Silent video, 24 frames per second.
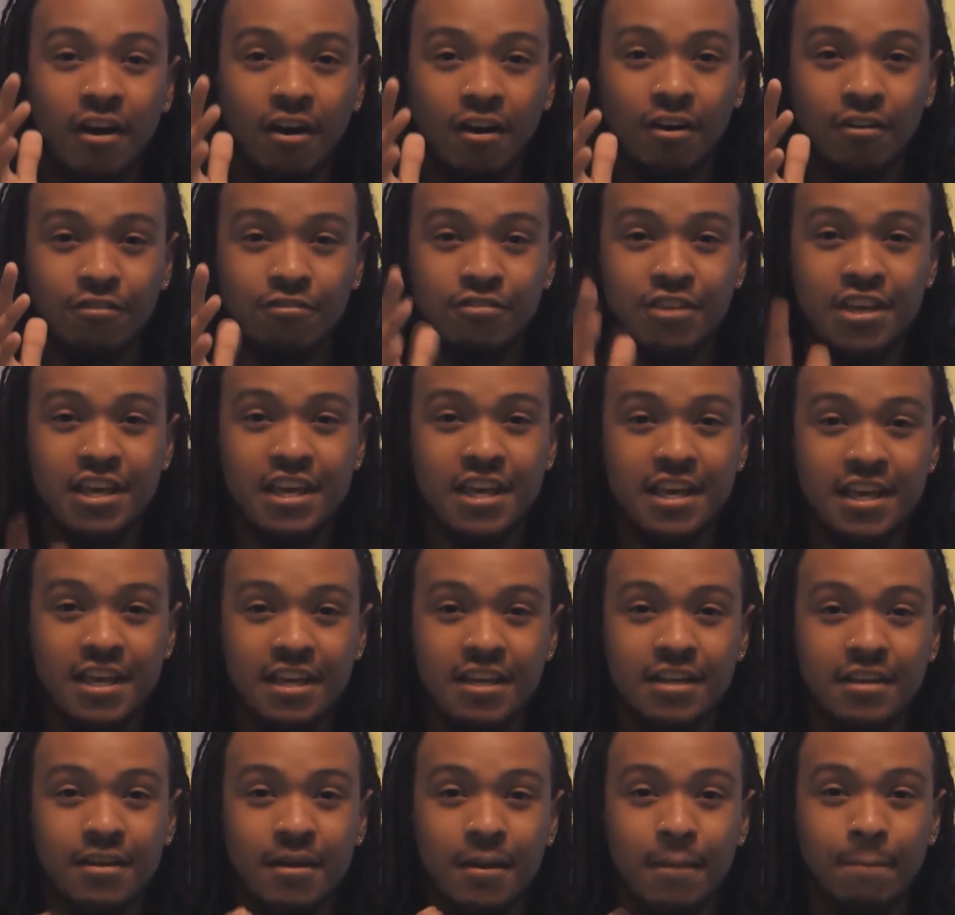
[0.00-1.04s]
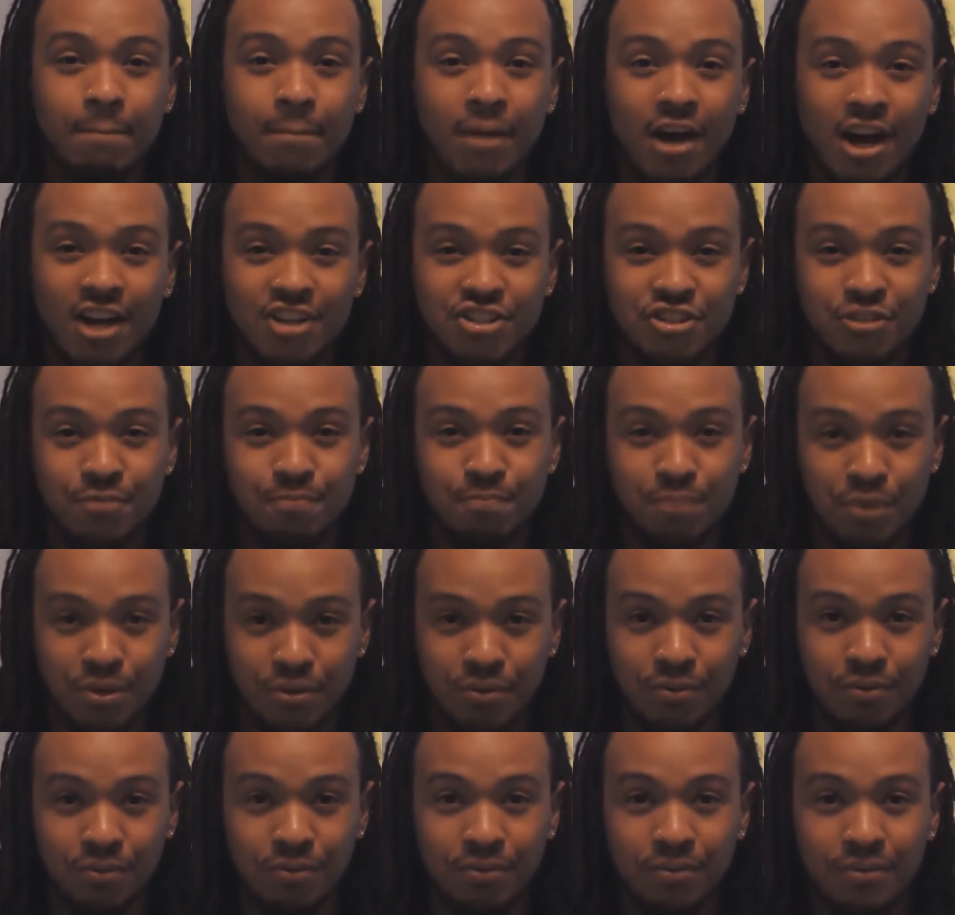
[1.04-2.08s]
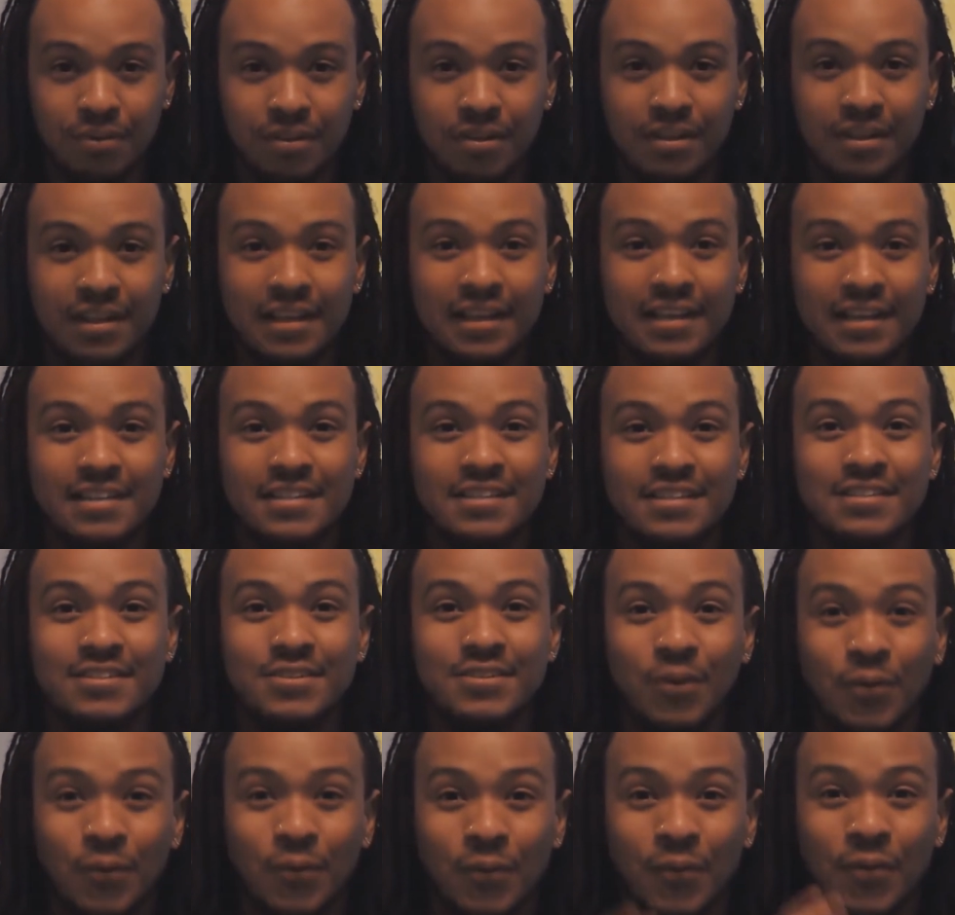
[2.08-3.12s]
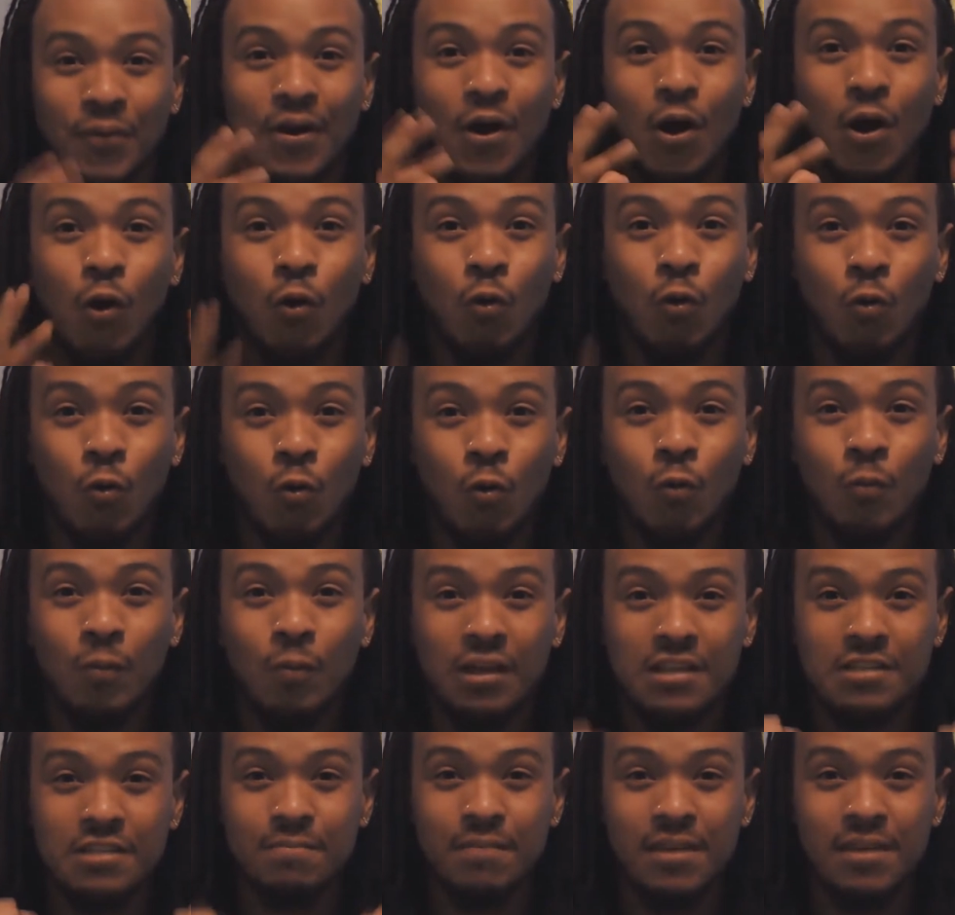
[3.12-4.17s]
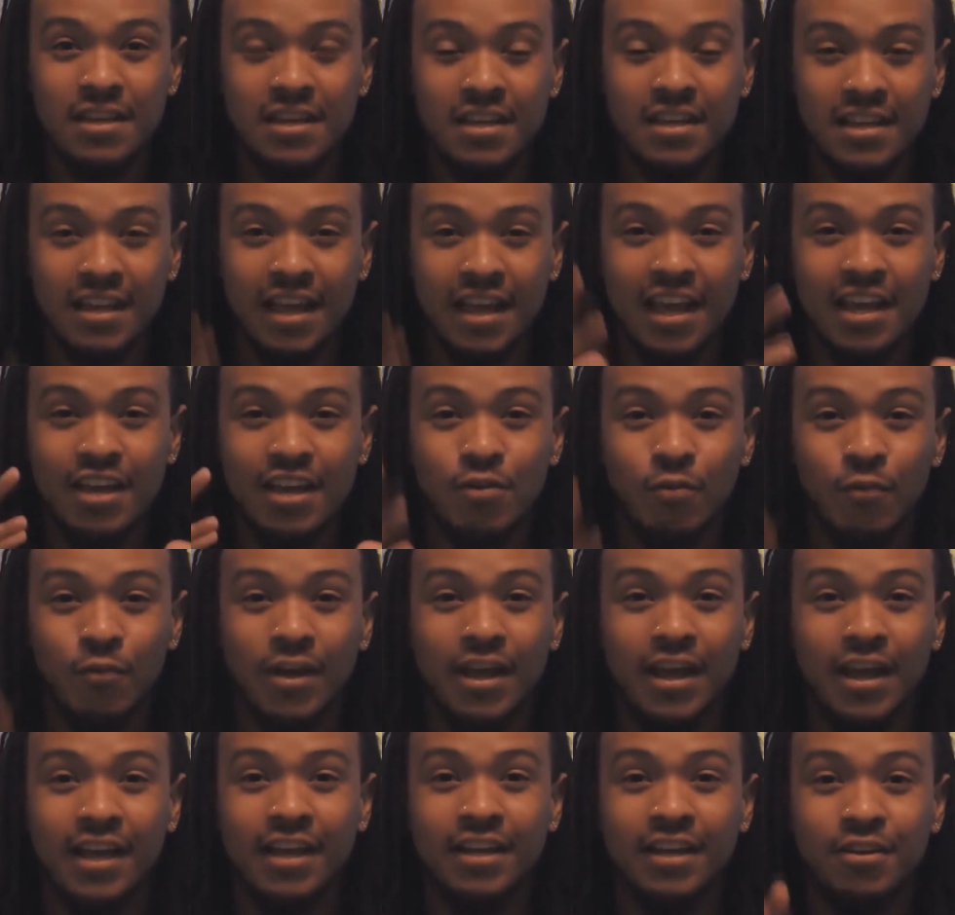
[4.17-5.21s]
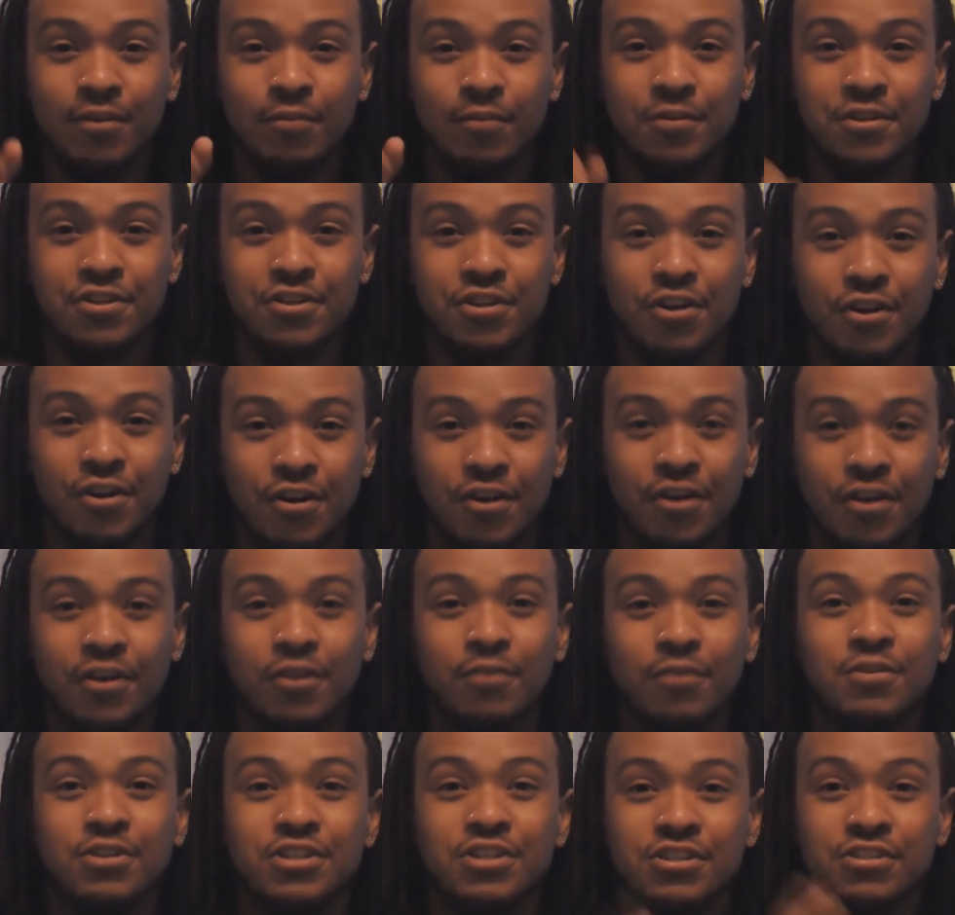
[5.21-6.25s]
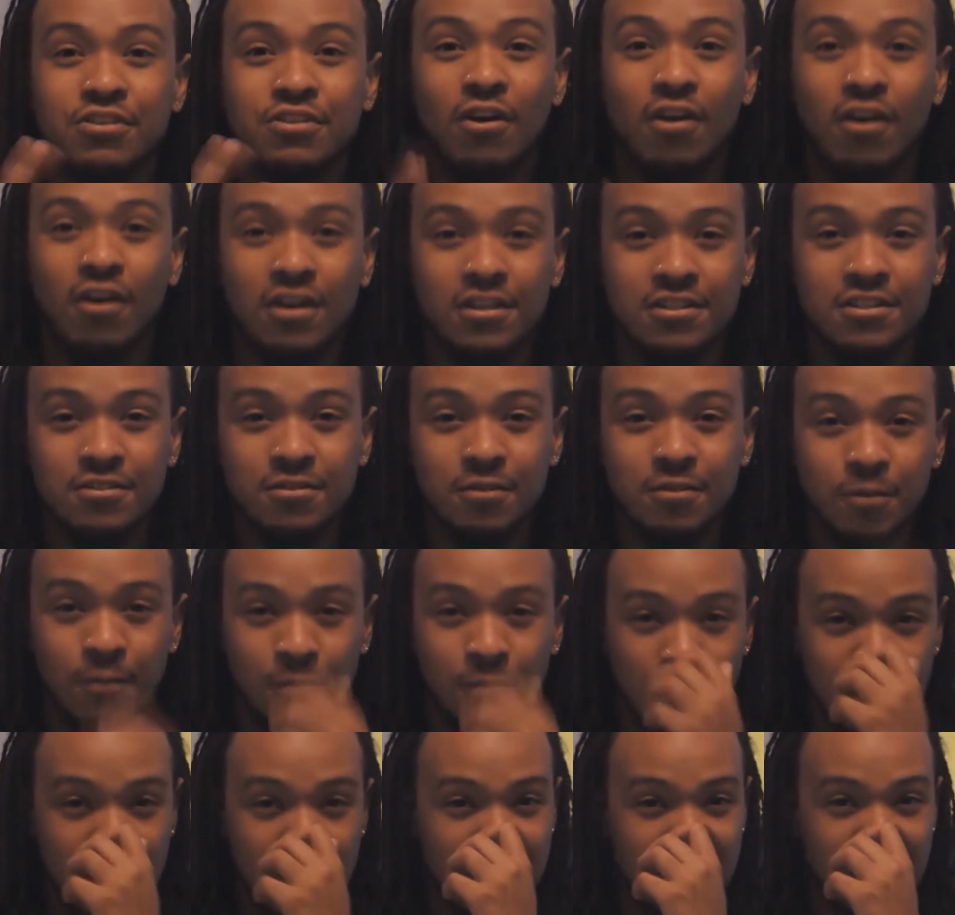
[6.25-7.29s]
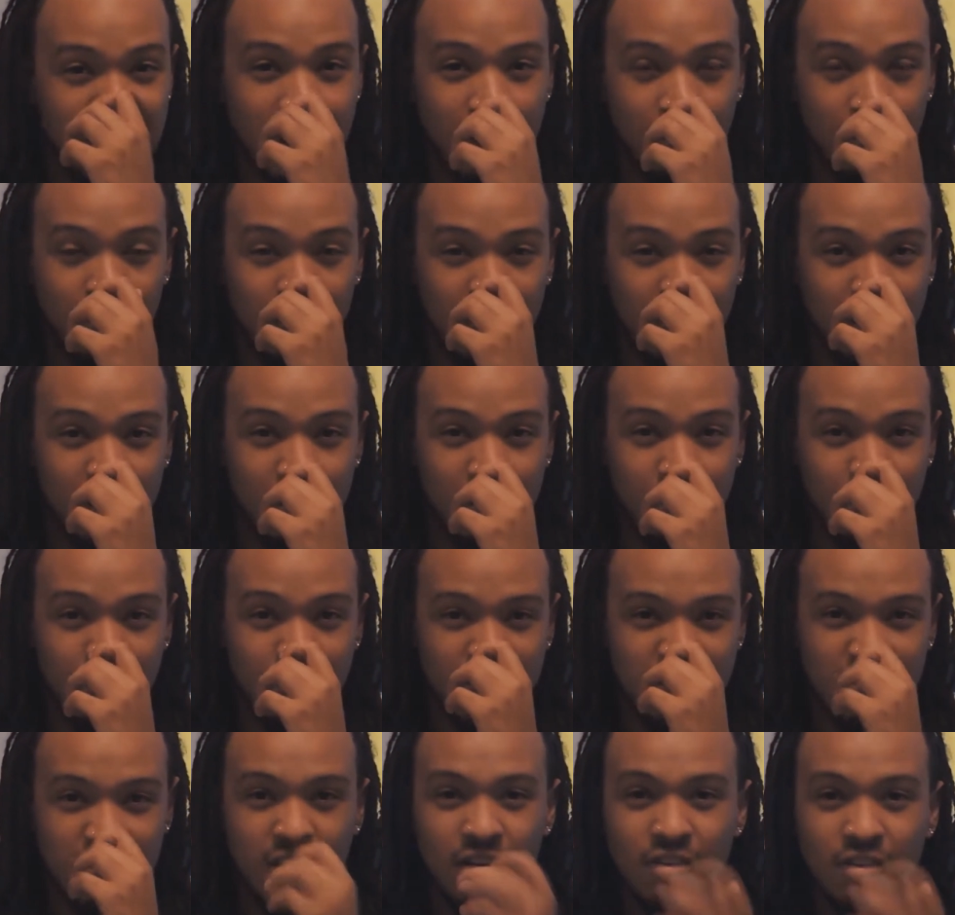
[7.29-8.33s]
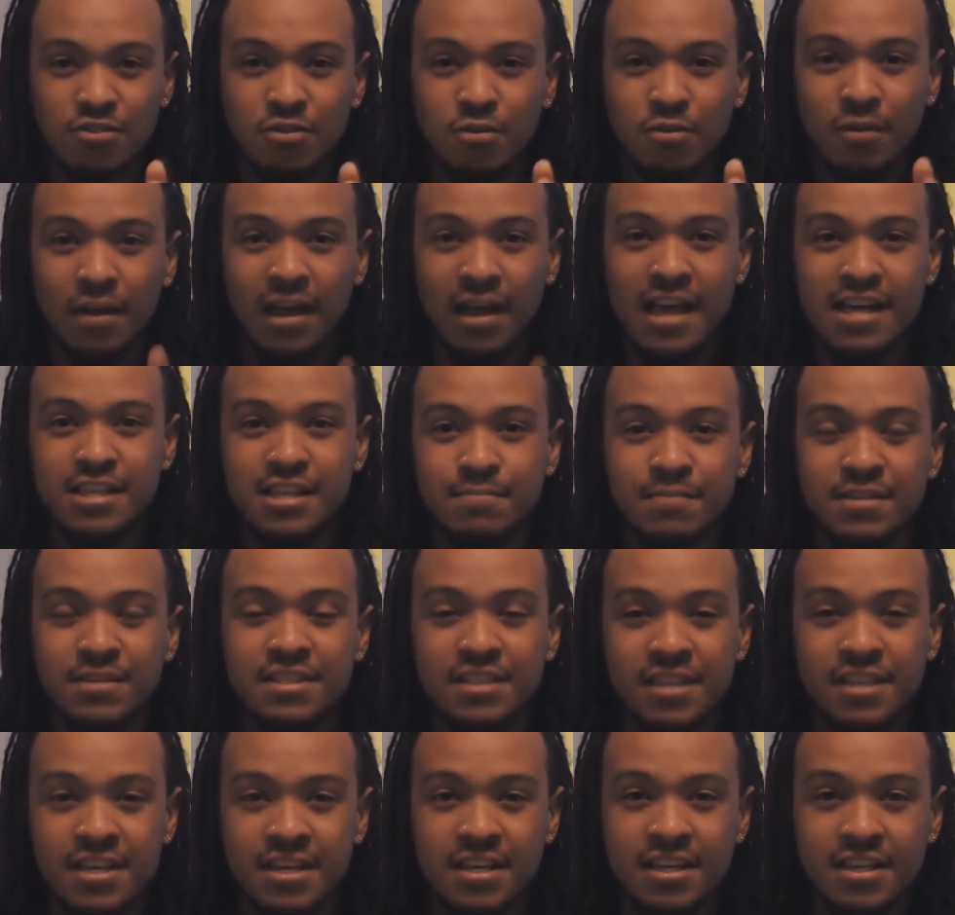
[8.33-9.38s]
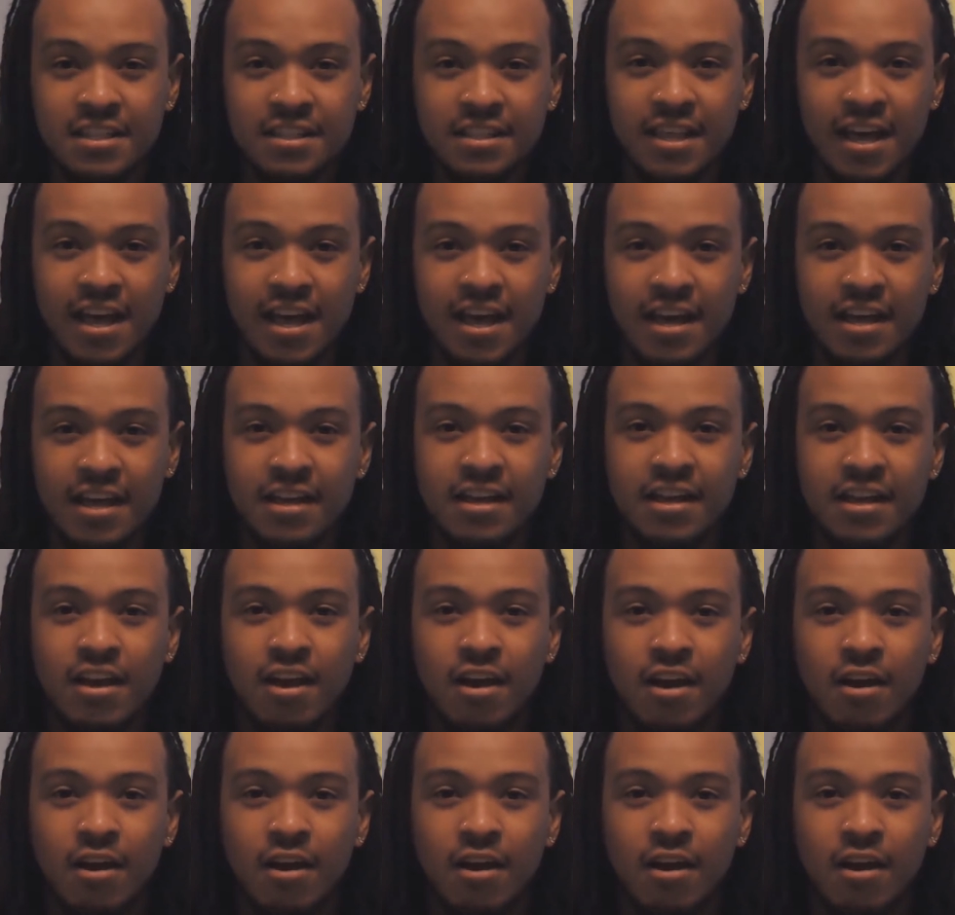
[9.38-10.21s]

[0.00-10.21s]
of Kid Majin Buu. So Oob is making a grand return, which is awesome. Now, this also has me thinking that,